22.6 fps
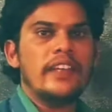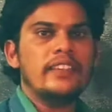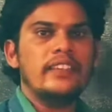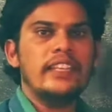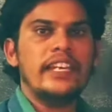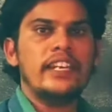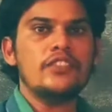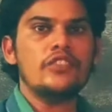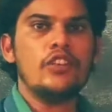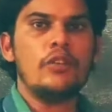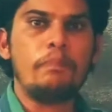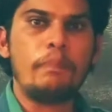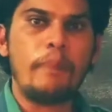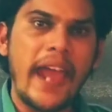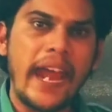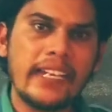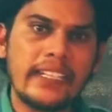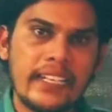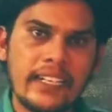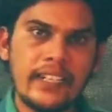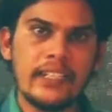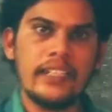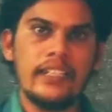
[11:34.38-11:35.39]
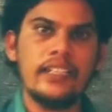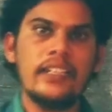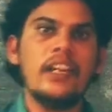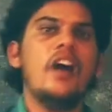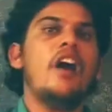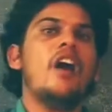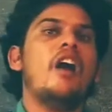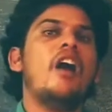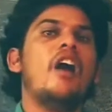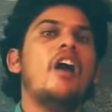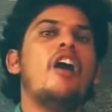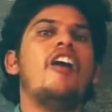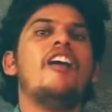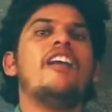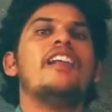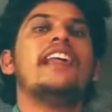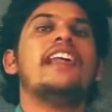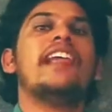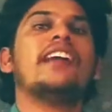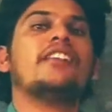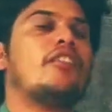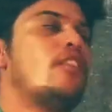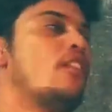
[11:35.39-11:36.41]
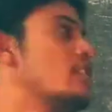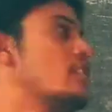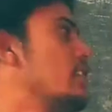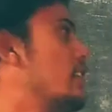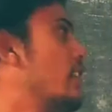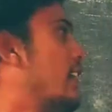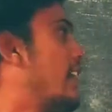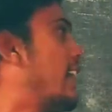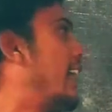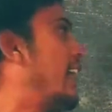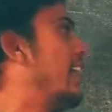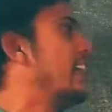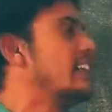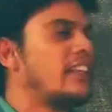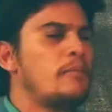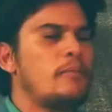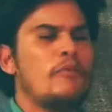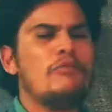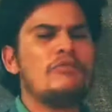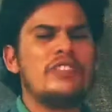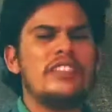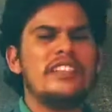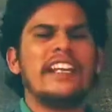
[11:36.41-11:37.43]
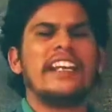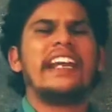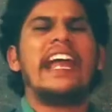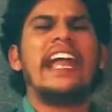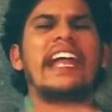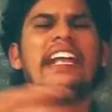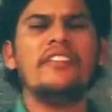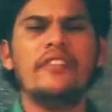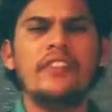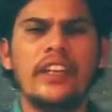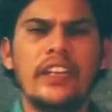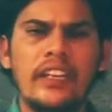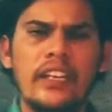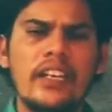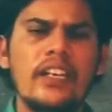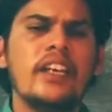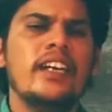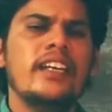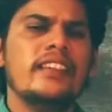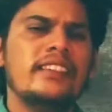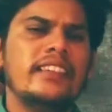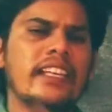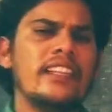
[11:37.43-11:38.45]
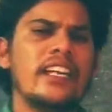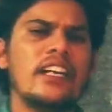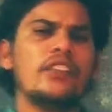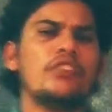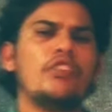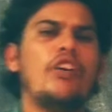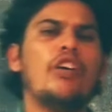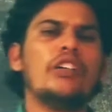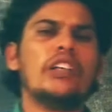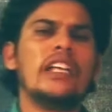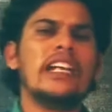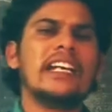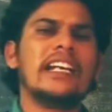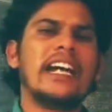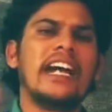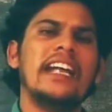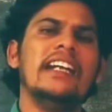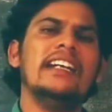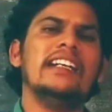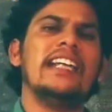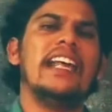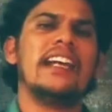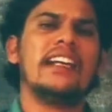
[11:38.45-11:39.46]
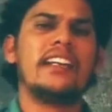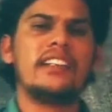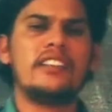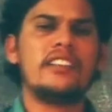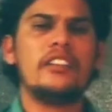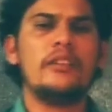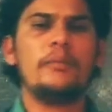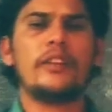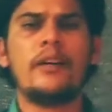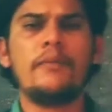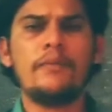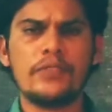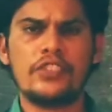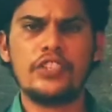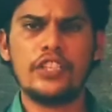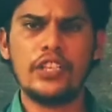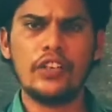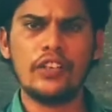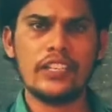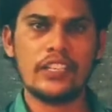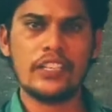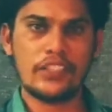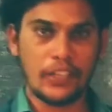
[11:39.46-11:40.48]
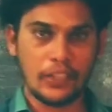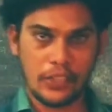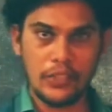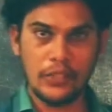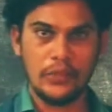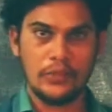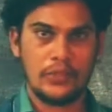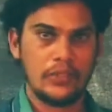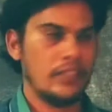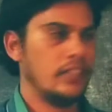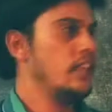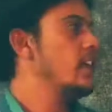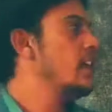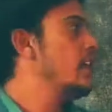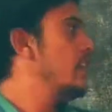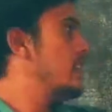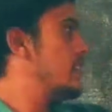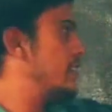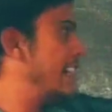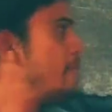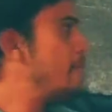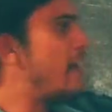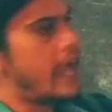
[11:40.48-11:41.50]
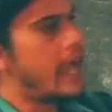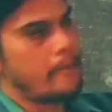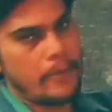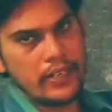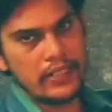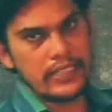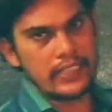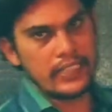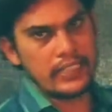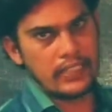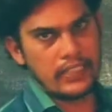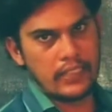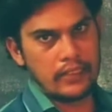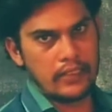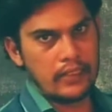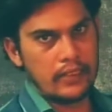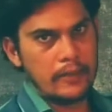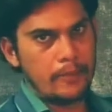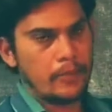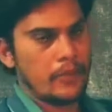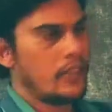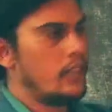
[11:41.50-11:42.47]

when there is no battery, all electrons in the conductor moves in a random way, then the total current electricity becomes zero in the circuit. Same happens at here.